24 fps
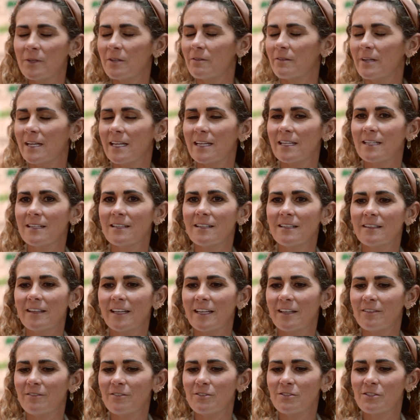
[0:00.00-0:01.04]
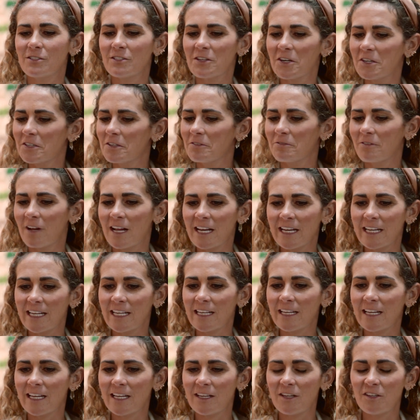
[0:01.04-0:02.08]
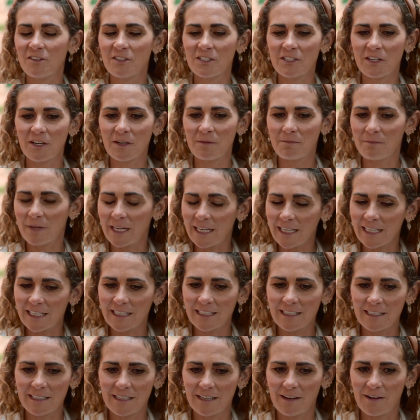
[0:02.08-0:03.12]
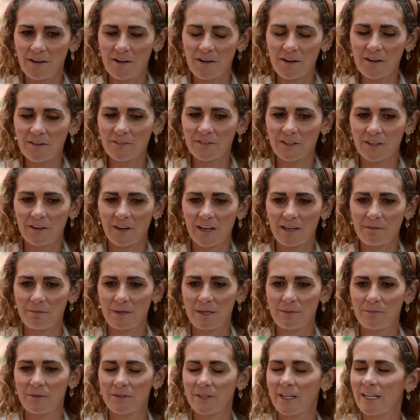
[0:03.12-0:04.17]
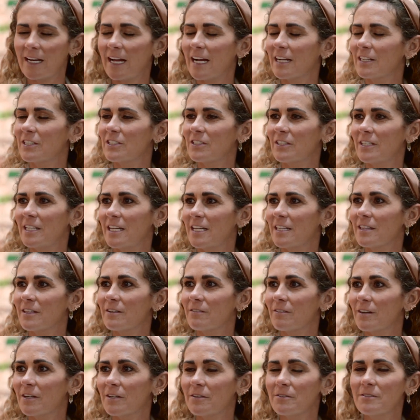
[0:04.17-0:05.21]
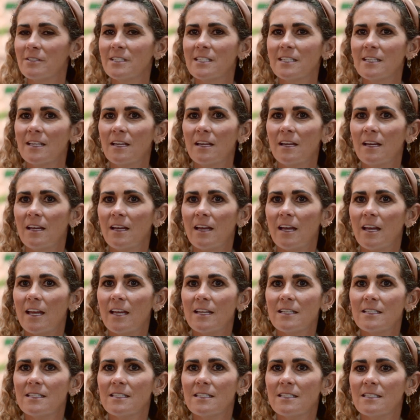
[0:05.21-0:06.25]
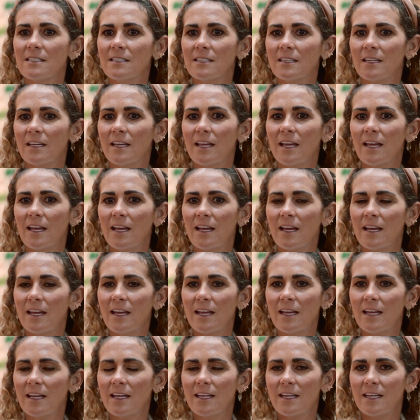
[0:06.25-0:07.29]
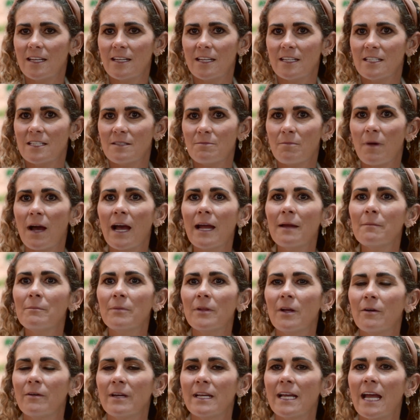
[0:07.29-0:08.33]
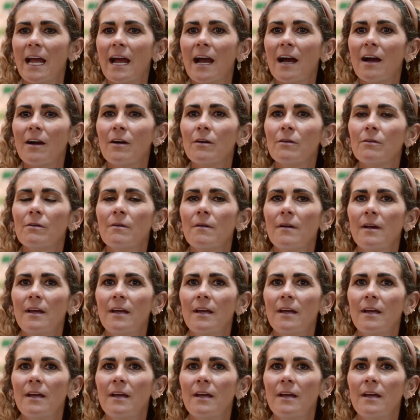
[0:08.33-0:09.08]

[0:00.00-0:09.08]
you in. Like if you start running and you start meeting all of the great people that actually hit the roads, it's mind-blowing how